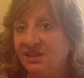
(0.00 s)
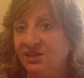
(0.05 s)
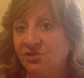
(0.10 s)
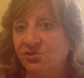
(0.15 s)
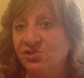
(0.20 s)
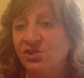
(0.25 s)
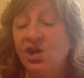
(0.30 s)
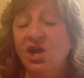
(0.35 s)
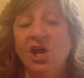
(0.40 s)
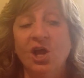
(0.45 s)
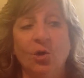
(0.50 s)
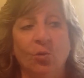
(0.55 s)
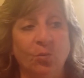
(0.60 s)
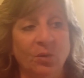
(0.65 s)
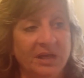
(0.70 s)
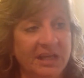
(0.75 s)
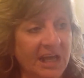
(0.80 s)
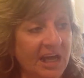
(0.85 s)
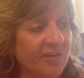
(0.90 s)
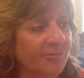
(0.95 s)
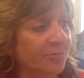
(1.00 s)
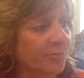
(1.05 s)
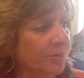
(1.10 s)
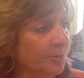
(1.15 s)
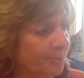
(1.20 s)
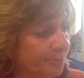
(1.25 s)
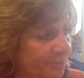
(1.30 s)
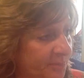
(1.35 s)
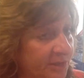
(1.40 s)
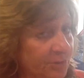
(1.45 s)
years, we have
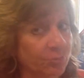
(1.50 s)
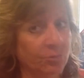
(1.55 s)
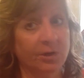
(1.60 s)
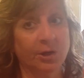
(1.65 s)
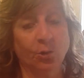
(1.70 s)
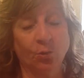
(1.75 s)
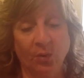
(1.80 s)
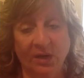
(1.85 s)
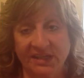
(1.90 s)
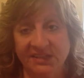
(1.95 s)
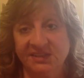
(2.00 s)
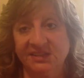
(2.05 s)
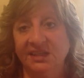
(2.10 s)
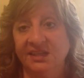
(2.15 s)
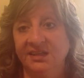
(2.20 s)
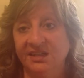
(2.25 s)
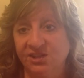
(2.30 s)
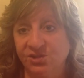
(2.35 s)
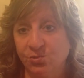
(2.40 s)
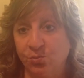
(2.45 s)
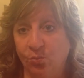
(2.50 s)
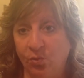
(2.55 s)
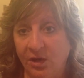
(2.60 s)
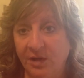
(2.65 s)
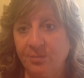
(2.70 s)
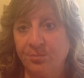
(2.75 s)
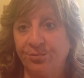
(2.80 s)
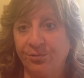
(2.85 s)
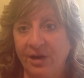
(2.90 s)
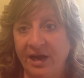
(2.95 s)
been requesting this
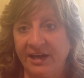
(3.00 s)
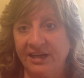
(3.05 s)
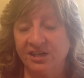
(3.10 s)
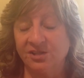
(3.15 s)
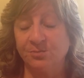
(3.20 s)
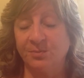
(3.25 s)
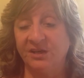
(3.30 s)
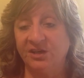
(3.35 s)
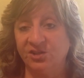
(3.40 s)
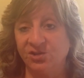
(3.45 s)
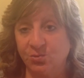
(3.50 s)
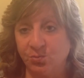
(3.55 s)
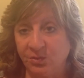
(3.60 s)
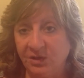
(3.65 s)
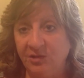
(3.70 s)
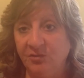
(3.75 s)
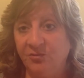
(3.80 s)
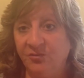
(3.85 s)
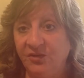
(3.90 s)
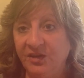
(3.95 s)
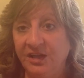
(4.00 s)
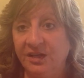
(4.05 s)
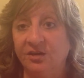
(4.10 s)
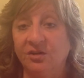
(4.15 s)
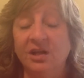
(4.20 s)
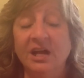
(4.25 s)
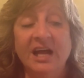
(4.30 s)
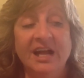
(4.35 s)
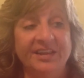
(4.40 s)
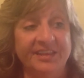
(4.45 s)
one product because we
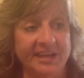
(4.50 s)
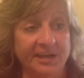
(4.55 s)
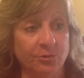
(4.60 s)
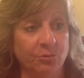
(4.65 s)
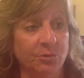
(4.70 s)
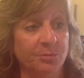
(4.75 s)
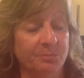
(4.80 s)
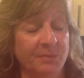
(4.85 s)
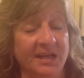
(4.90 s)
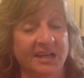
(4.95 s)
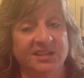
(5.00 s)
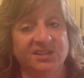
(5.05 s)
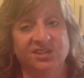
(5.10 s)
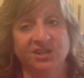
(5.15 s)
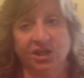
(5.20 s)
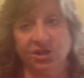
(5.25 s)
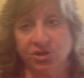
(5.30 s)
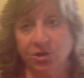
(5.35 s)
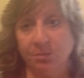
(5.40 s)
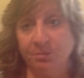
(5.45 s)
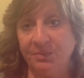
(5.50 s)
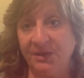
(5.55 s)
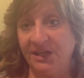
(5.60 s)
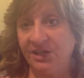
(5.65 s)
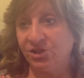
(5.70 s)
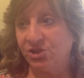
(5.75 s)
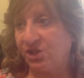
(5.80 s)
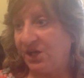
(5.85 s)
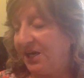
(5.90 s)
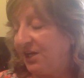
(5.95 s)
feel that it would make such a
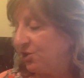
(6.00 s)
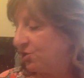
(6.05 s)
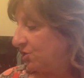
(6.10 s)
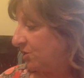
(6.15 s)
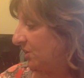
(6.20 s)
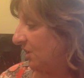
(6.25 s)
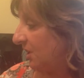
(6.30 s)
big change in